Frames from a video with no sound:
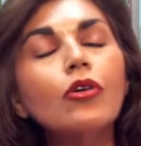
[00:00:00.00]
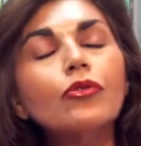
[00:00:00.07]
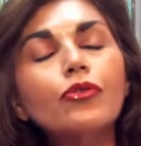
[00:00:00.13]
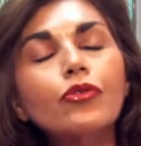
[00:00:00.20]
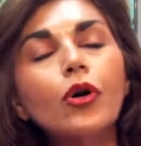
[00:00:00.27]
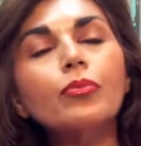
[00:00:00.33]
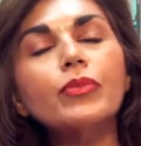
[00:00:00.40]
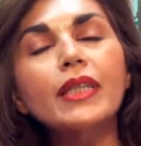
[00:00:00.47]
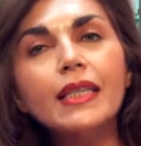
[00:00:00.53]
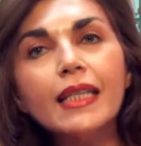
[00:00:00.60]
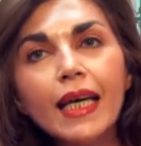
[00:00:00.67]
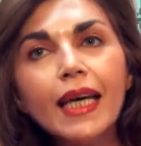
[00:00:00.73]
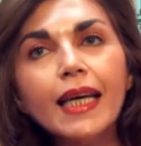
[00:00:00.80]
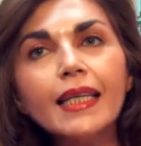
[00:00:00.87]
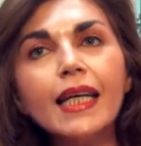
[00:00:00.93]
from the
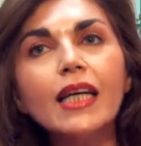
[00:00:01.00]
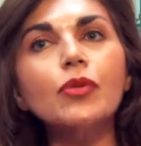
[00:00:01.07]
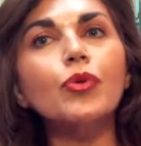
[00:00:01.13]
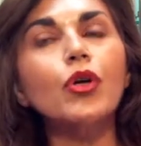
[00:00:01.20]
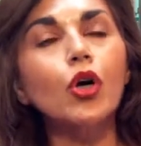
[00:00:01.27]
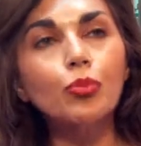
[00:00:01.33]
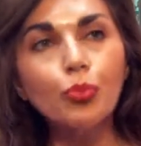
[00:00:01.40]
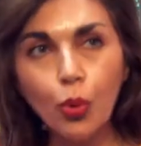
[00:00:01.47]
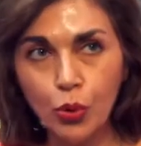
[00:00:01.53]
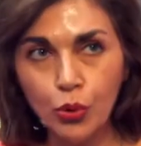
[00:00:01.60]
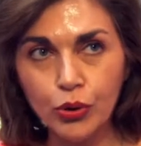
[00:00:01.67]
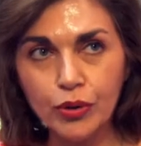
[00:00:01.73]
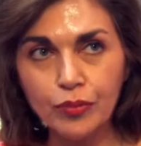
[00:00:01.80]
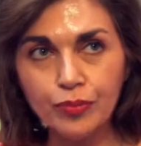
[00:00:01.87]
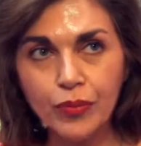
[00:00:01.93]
day that we are
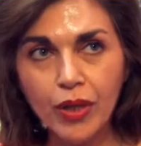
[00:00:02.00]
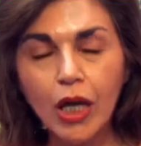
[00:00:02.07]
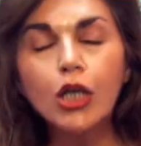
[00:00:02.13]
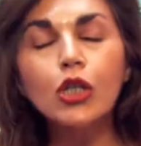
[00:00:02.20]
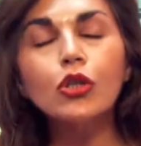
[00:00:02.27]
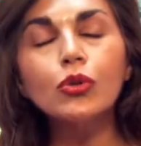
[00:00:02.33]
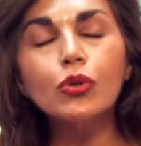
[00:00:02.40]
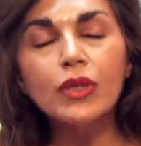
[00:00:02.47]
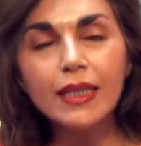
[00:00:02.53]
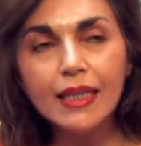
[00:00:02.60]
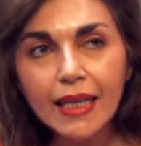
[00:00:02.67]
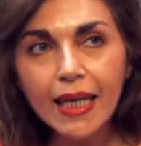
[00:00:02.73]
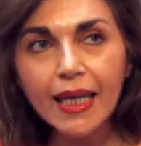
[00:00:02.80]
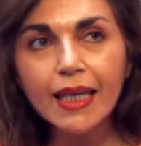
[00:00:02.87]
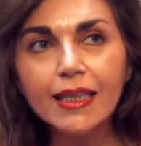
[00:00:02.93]
born to the
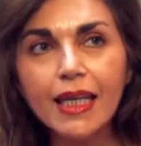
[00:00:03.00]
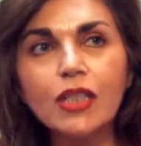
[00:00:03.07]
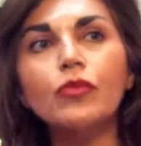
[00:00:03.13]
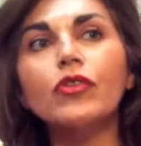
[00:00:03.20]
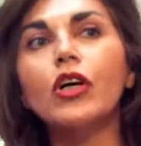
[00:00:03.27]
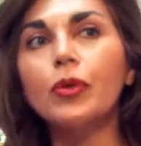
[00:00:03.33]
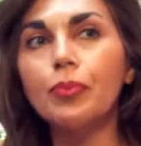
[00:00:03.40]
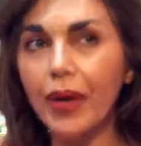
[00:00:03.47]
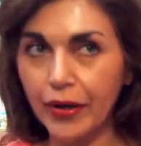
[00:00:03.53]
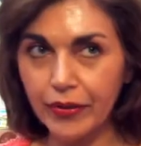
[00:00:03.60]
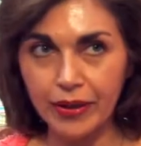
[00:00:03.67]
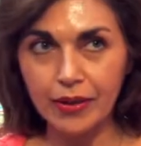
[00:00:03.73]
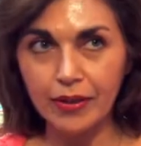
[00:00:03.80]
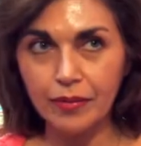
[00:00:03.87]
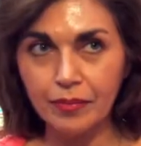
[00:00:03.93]
day that we are
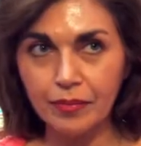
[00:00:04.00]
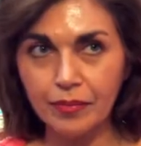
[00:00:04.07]
buried.